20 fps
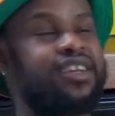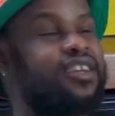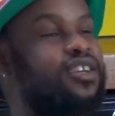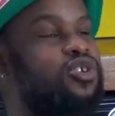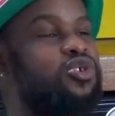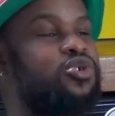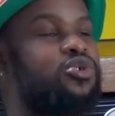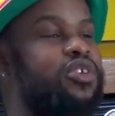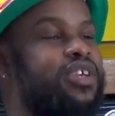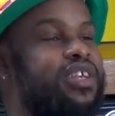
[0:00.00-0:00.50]

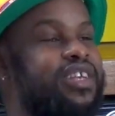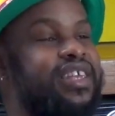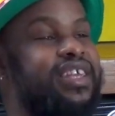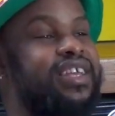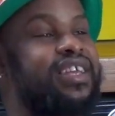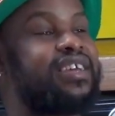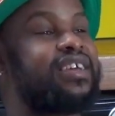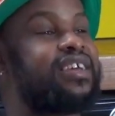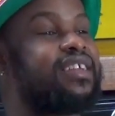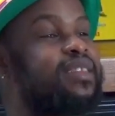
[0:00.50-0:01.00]
You can
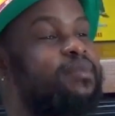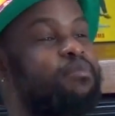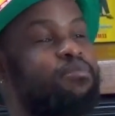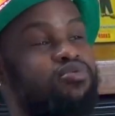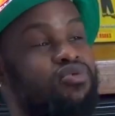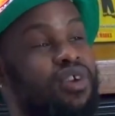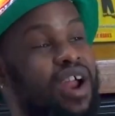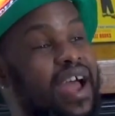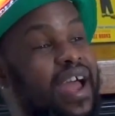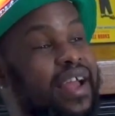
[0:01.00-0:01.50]
hear the
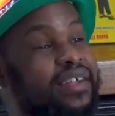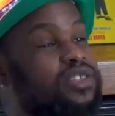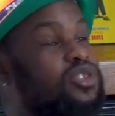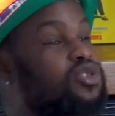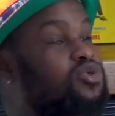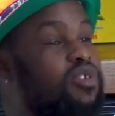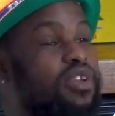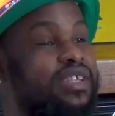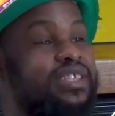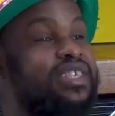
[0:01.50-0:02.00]
bride
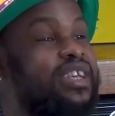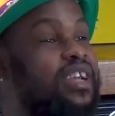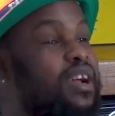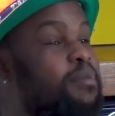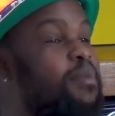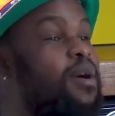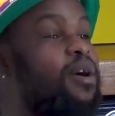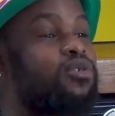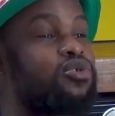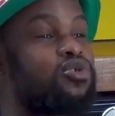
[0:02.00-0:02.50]
stressing
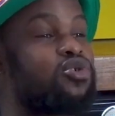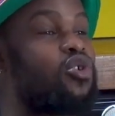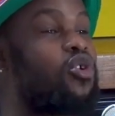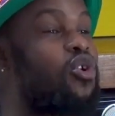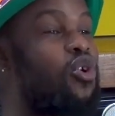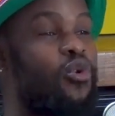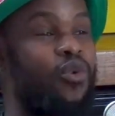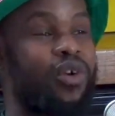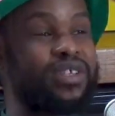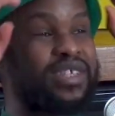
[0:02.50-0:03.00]
about
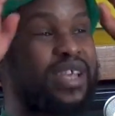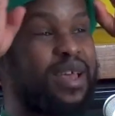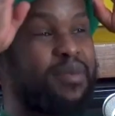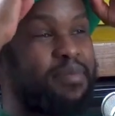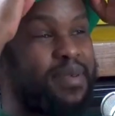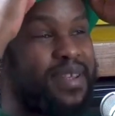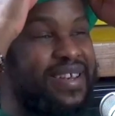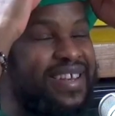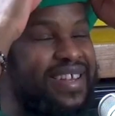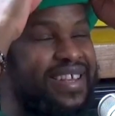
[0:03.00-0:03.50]
what's
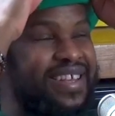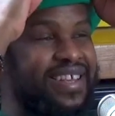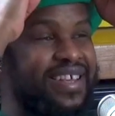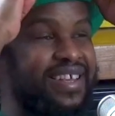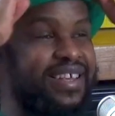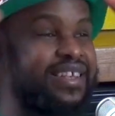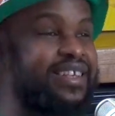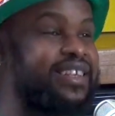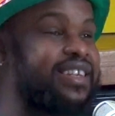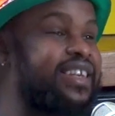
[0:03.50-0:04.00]
happening
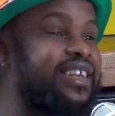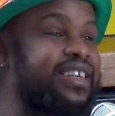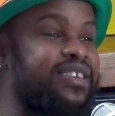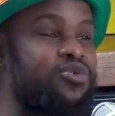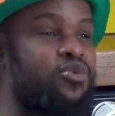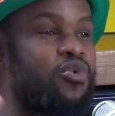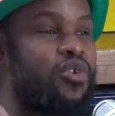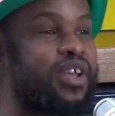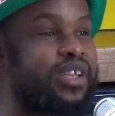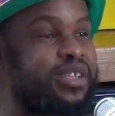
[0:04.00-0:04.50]
in
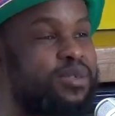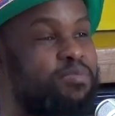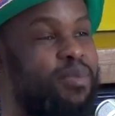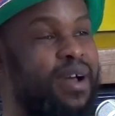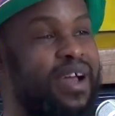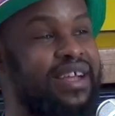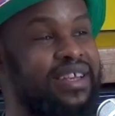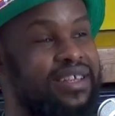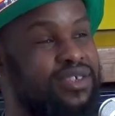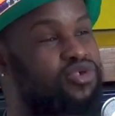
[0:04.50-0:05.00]
where's
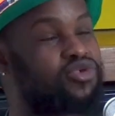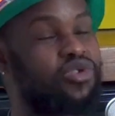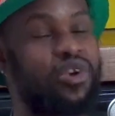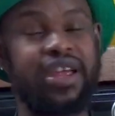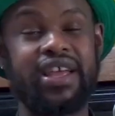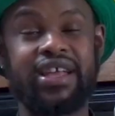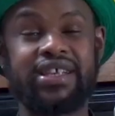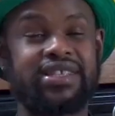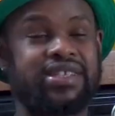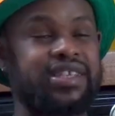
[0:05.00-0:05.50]
my
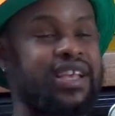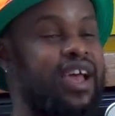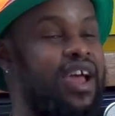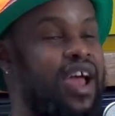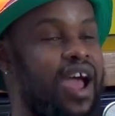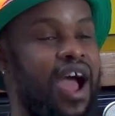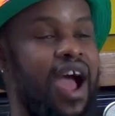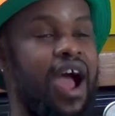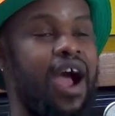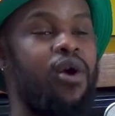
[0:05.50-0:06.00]
dress,
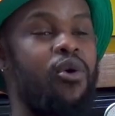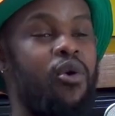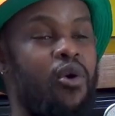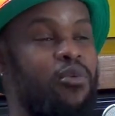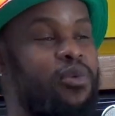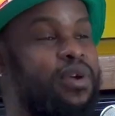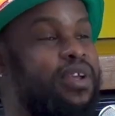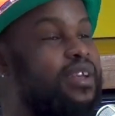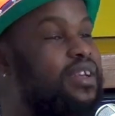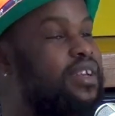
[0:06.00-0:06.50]
how are
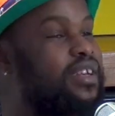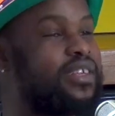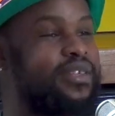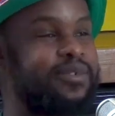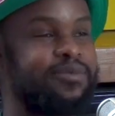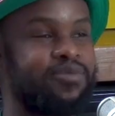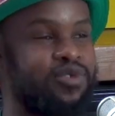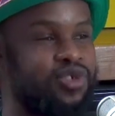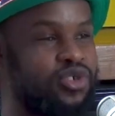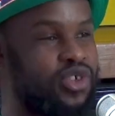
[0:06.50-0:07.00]
we,
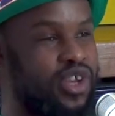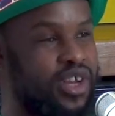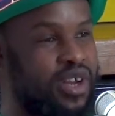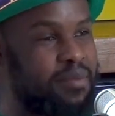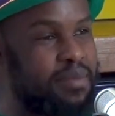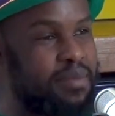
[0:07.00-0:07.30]
you know what I